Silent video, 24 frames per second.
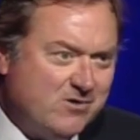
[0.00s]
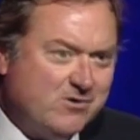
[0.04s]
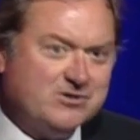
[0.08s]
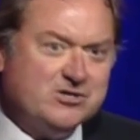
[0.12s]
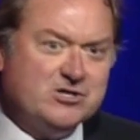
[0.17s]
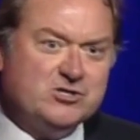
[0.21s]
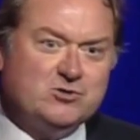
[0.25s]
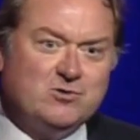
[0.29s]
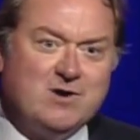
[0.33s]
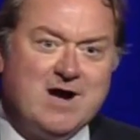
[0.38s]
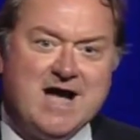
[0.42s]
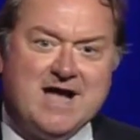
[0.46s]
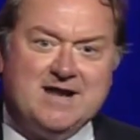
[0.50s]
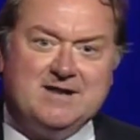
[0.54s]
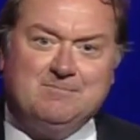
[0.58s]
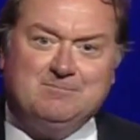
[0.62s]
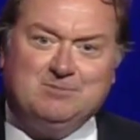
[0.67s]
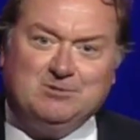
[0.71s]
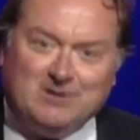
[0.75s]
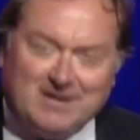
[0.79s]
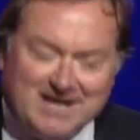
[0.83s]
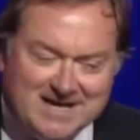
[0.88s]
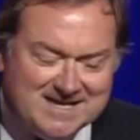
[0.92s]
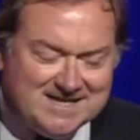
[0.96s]
or to try to
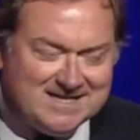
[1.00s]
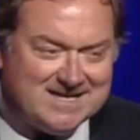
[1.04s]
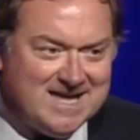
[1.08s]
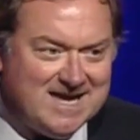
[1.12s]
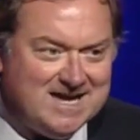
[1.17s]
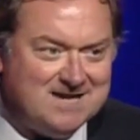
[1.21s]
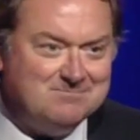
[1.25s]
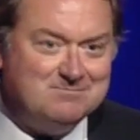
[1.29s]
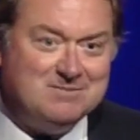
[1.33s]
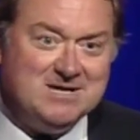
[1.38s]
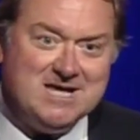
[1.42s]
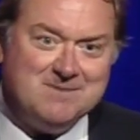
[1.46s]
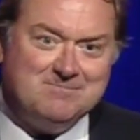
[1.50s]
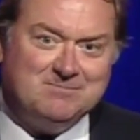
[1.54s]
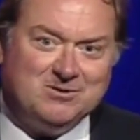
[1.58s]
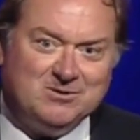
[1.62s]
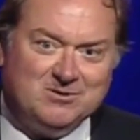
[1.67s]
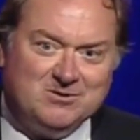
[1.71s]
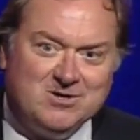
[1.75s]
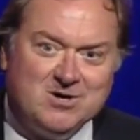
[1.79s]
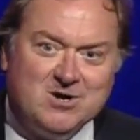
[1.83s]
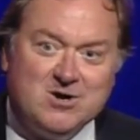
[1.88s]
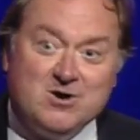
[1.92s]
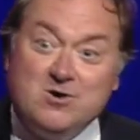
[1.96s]
placate
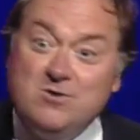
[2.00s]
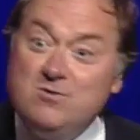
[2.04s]
people